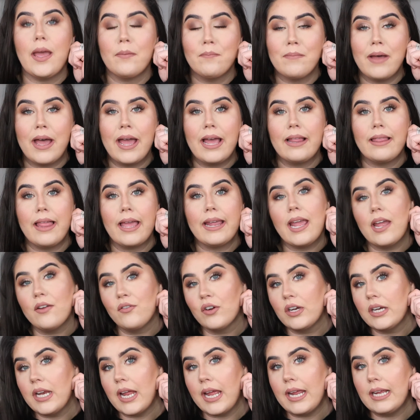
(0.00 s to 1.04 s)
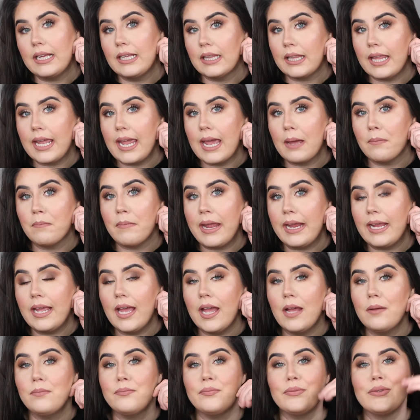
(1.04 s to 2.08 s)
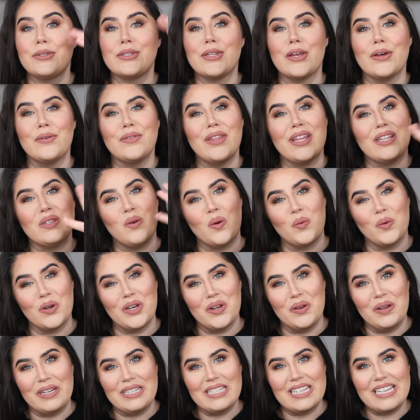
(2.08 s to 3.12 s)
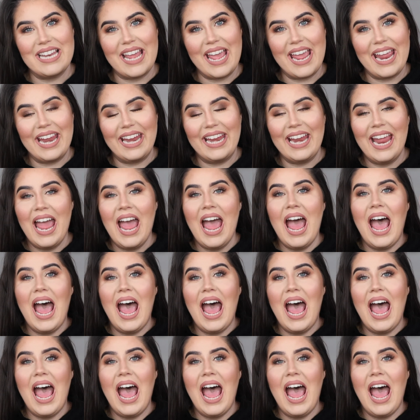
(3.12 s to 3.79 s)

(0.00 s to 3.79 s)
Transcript: my like everyday glam makeup. So that's what we're doing today.